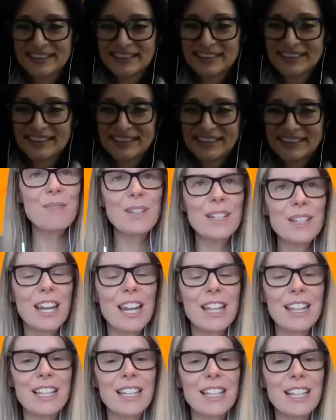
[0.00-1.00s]
No, I mean,
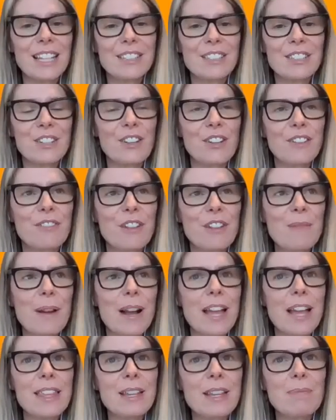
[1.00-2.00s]
I think that's good
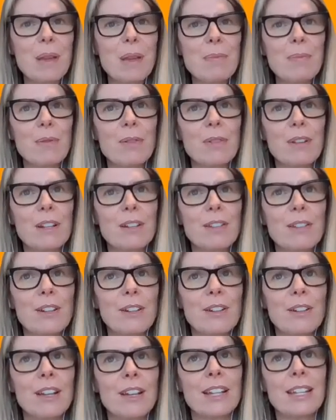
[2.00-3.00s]
feedback. I think people
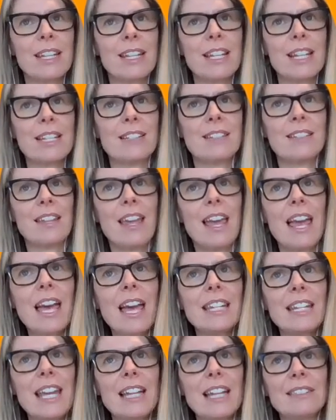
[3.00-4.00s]
look at it as
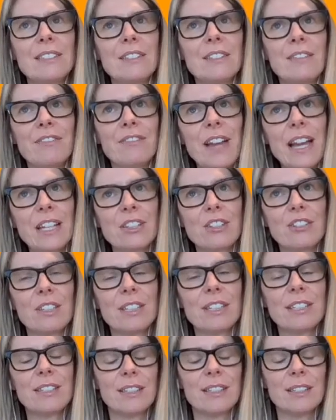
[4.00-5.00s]
hairnets and
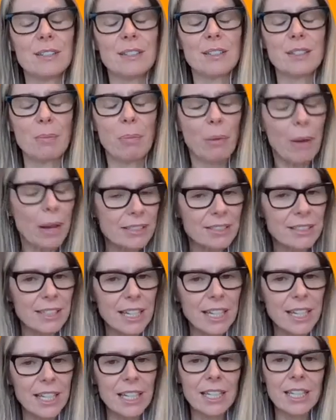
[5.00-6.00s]
factories and
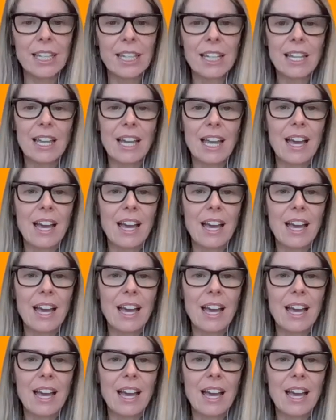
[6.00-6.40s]
depressing.